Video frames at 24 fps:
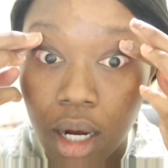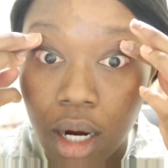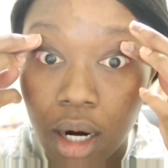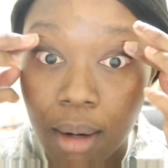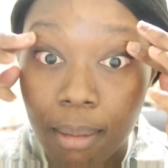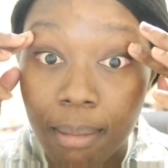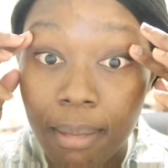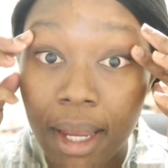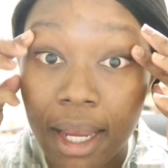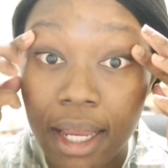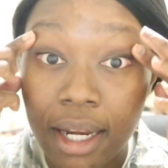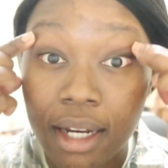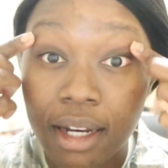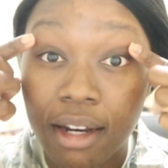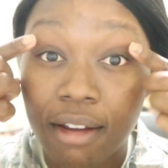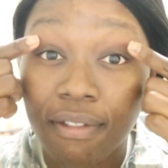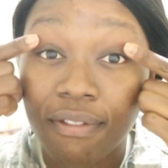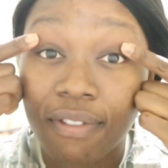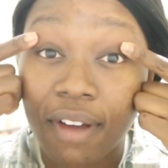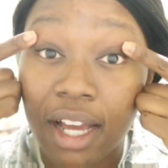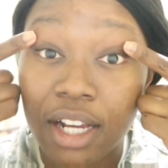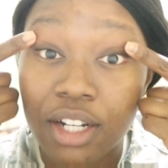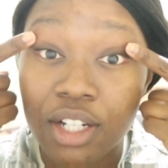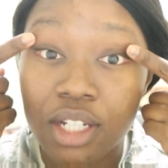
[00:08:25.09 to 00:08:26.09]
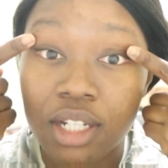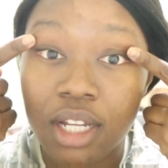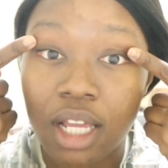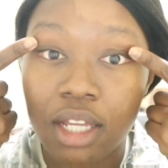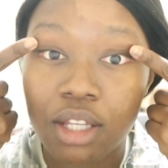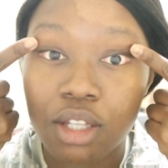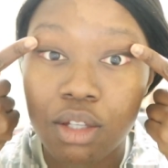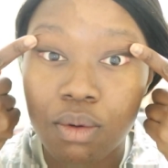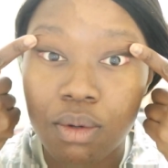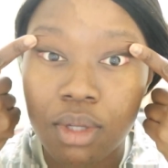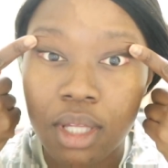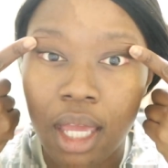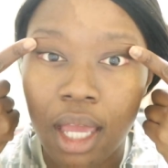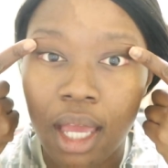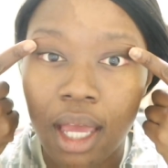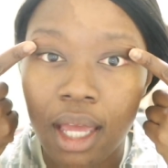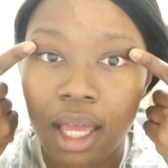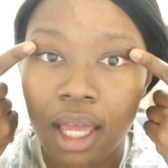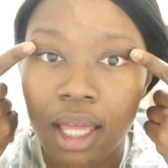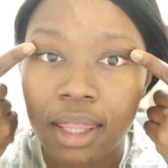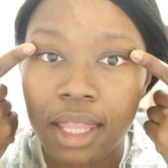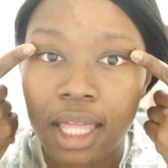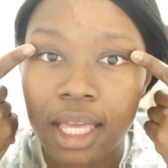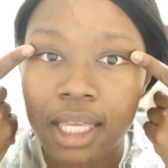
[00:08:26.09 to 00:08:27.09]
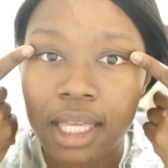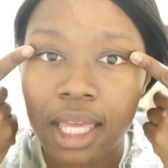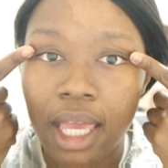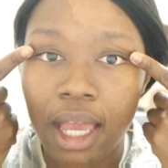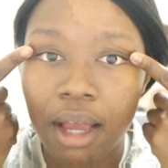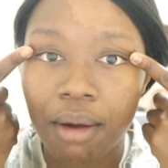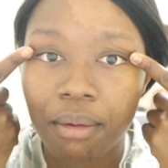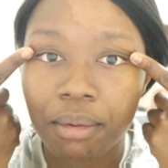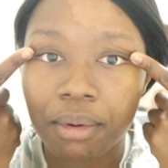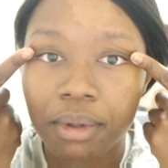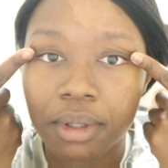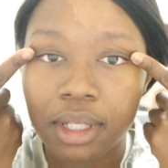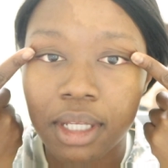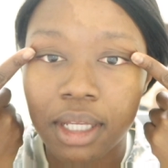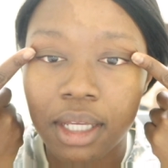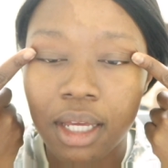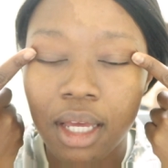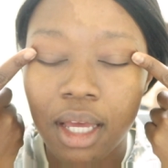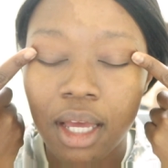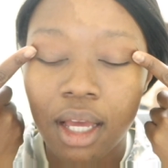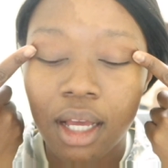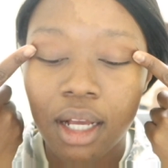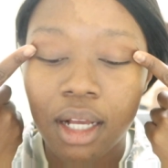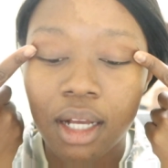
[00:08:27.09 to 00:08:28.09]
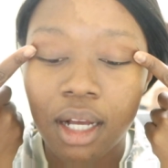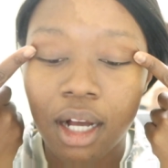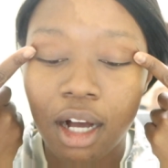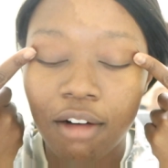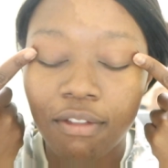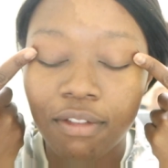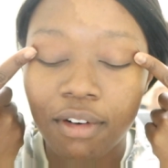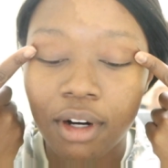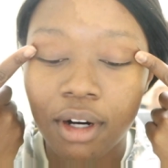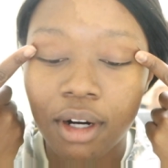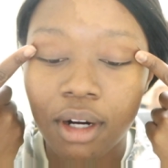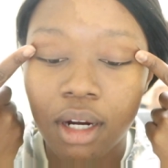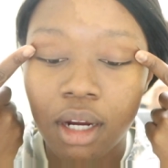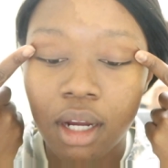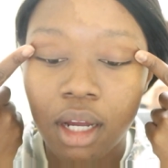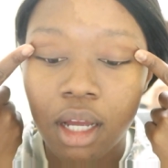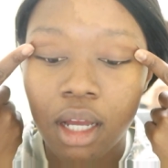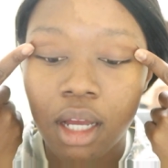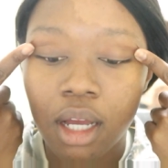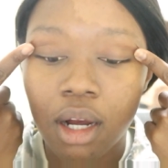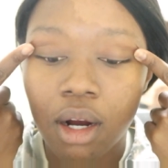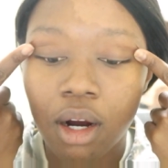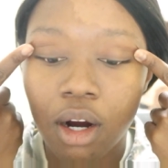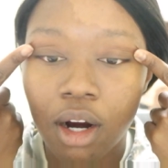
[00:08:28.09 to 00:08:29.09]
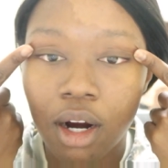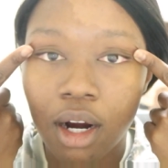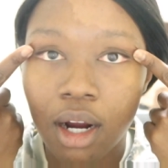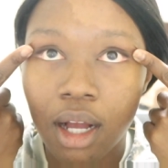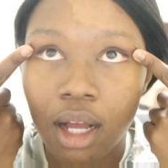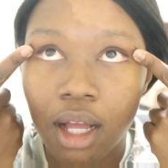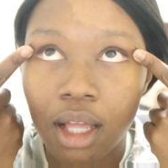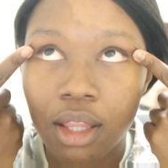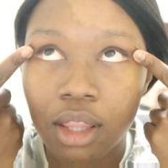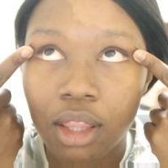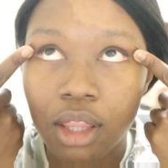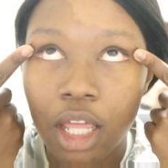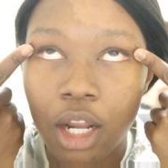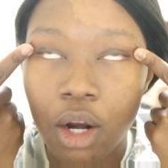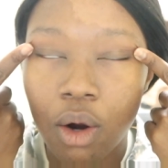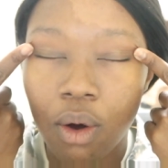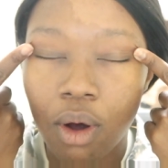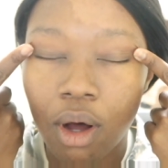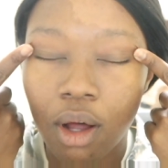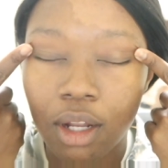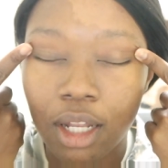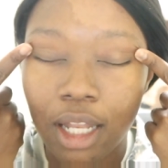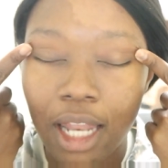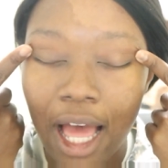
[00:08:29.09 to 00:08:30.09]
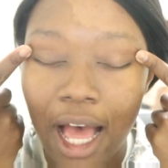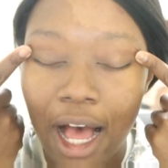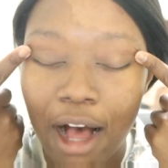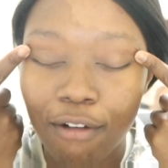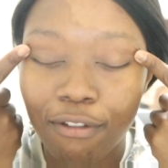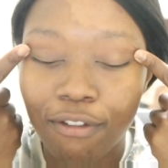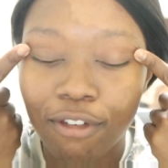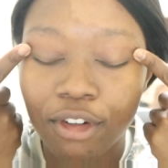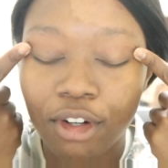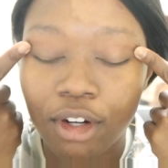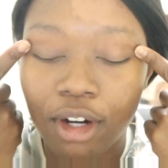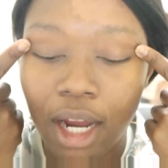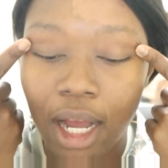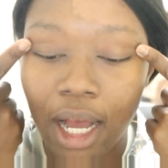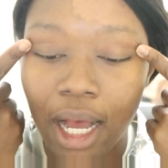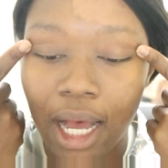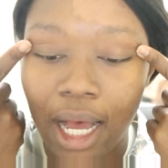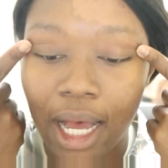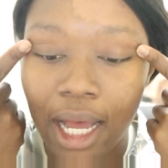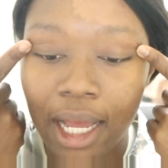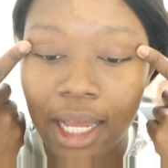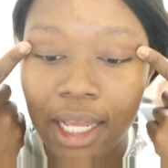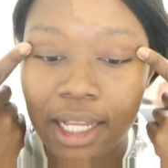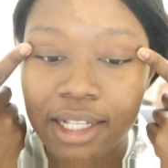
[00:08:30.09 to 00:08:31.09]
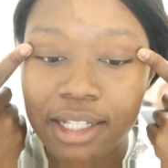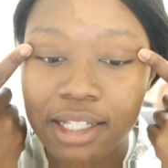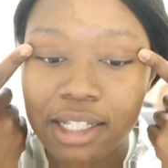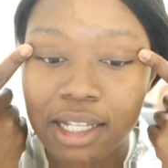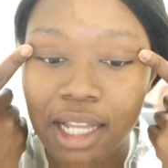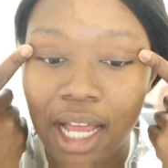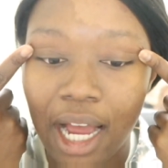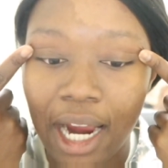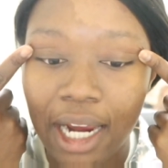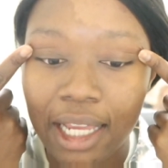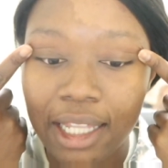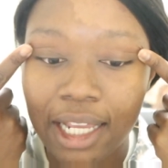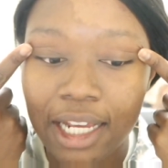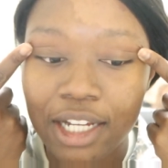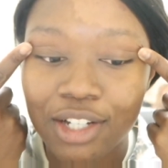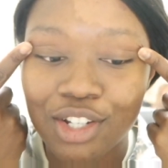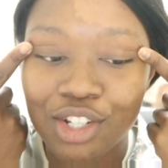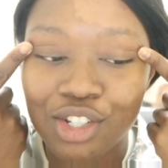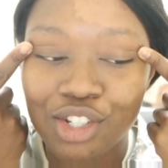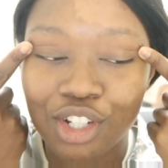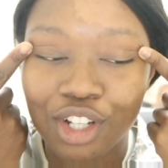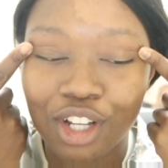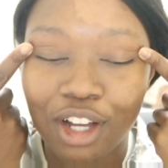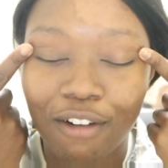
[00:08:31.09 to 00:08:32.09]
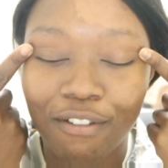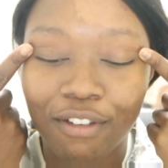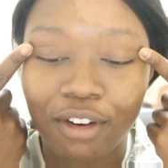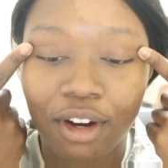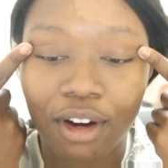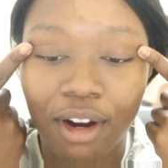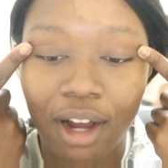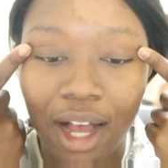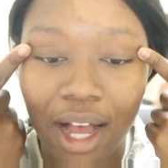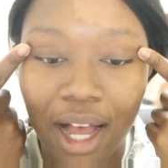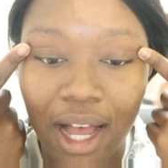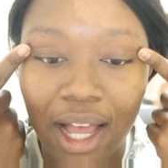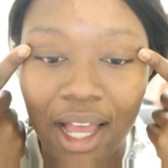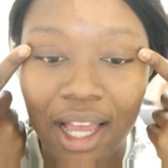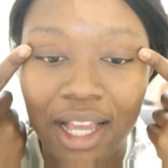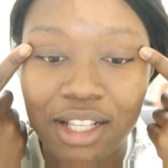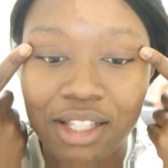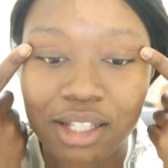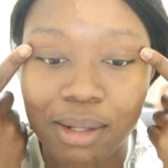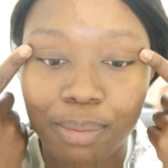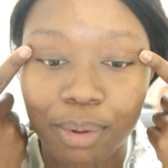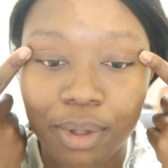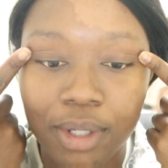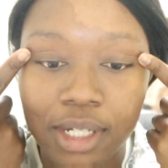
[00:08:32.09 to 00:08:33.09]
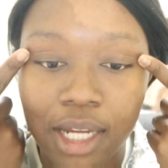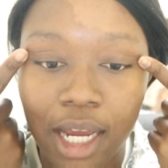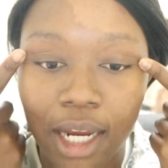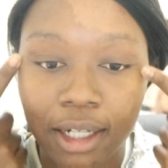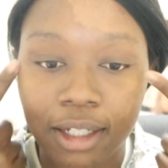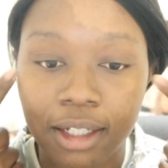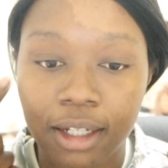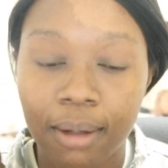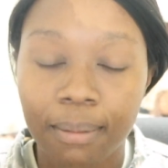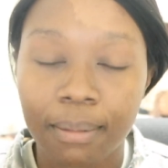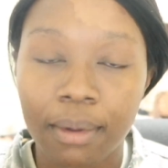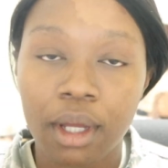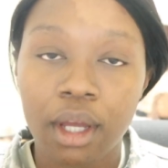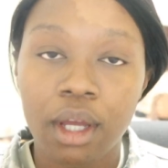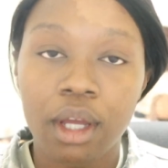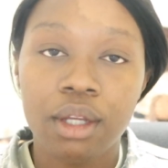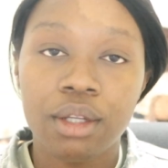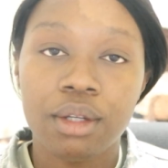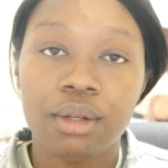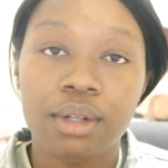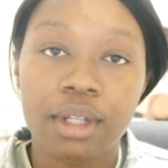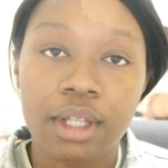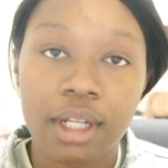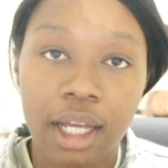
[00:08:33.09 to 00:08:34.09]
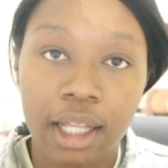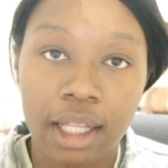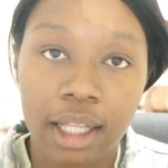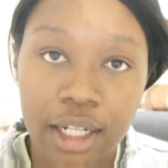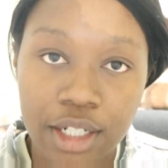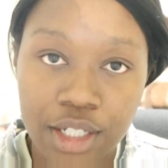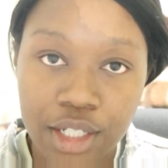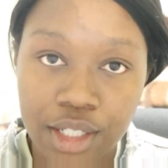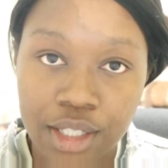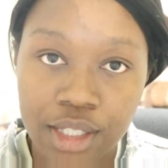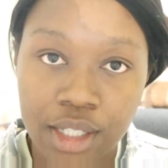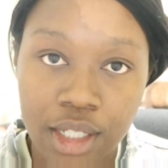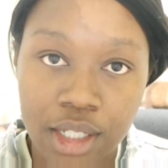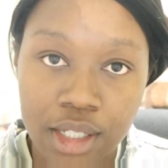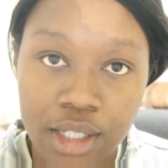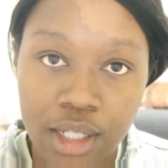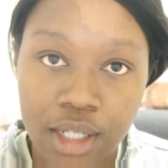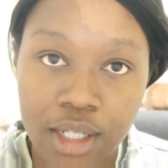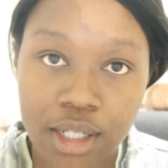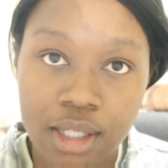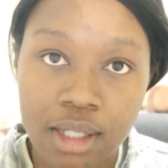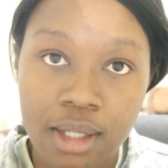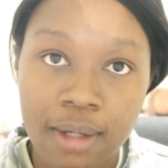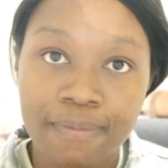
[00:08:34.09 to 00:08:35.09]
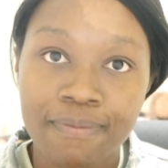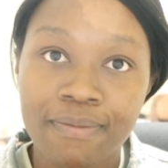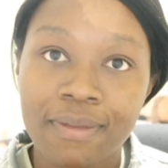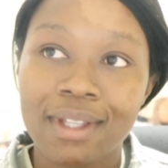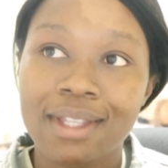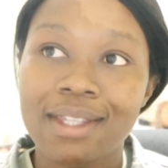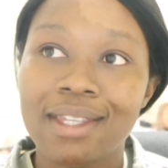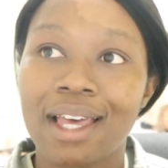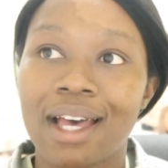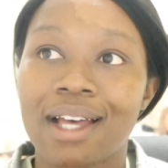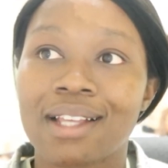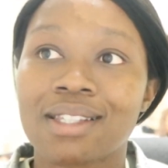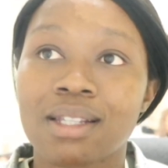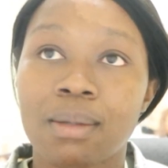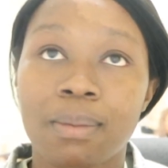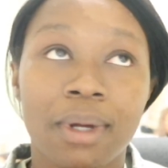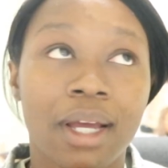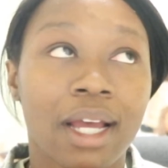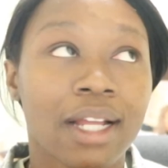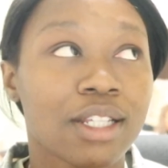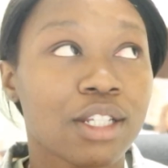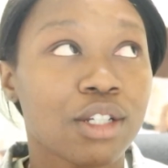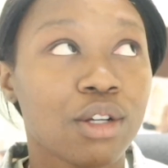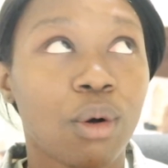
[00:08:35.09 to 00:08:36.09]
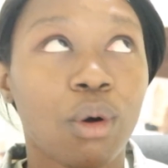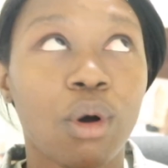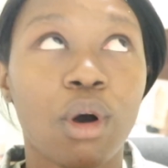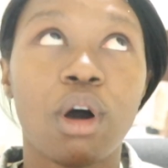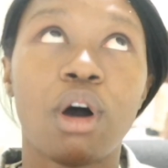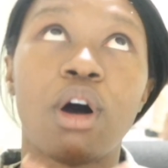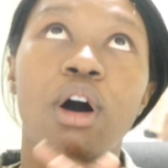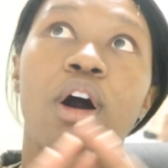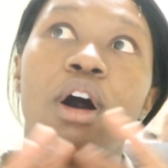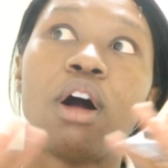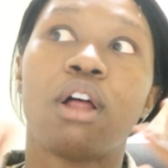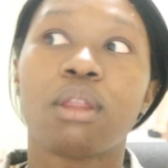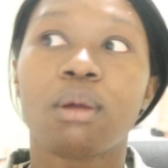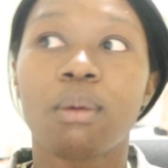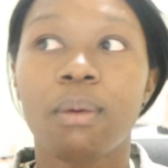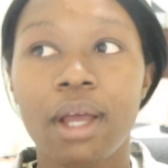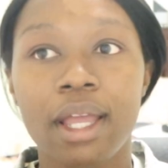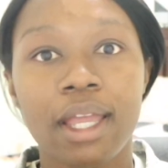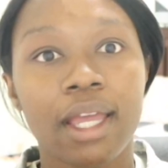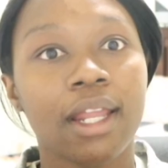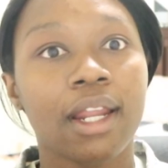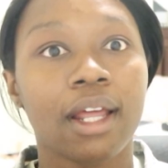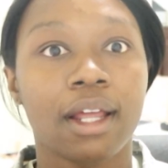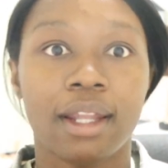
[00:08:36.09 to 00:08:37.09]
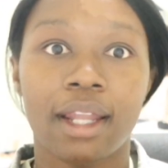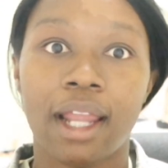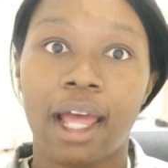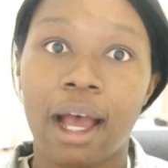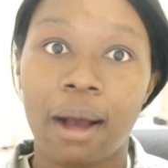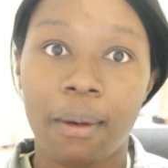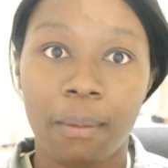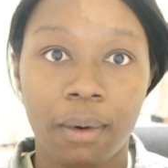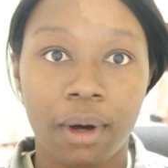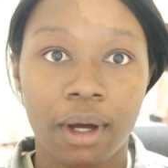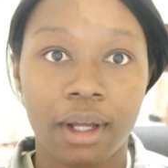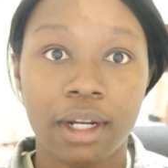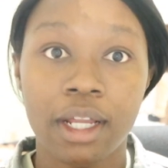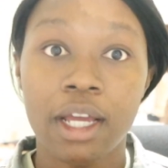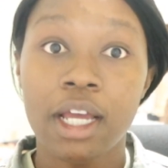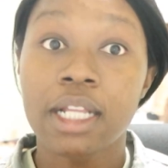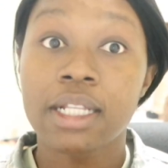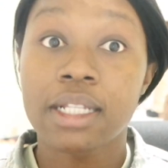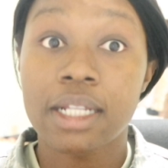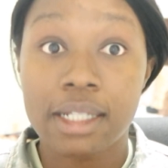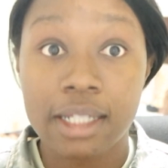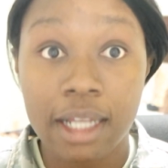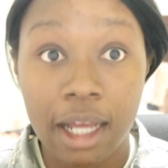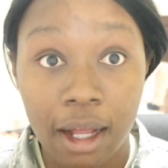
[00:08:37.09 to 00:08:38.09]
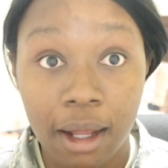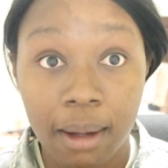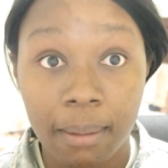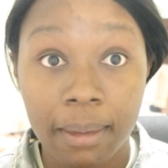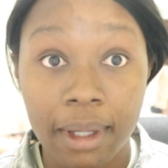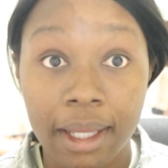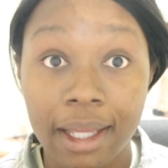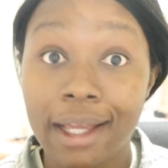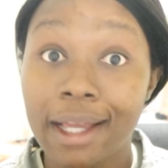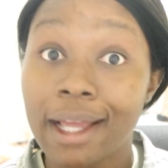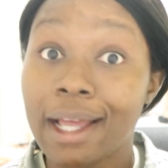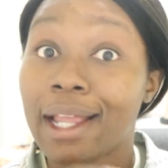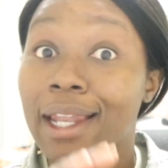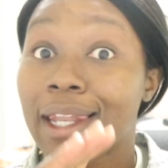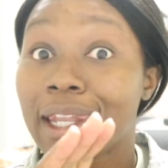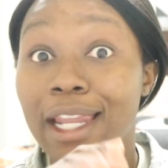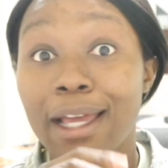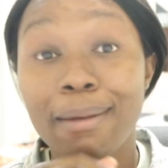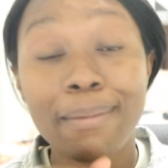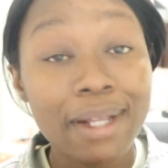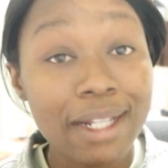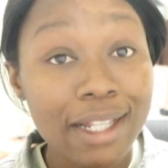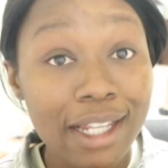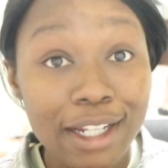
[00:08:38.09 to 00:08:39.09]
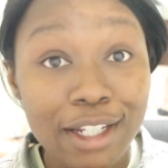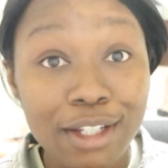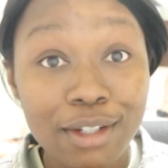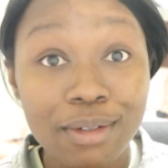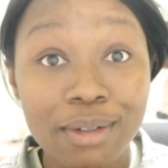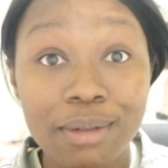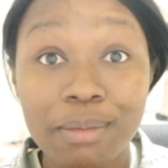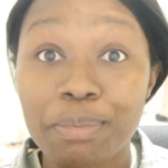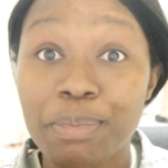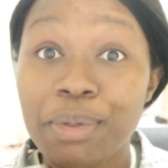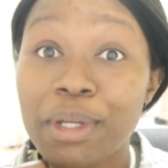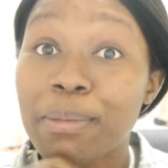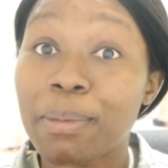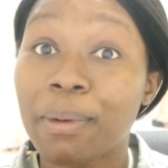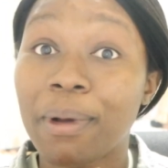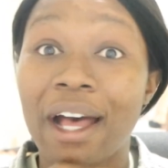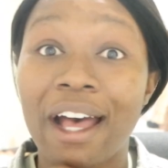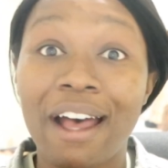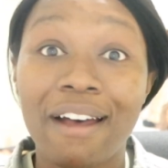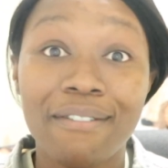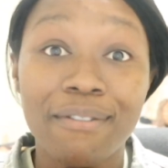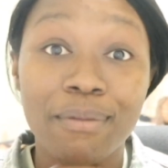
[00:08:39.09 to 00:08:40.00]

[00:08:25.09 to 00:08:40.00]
are made in a fashion that they can't really cover, or they don't allow for your eyelashes to cover your eyes and protect them, you need eyelash extensions. Yeah, someone had to go all the way in on that one to tell me. Let me let you, people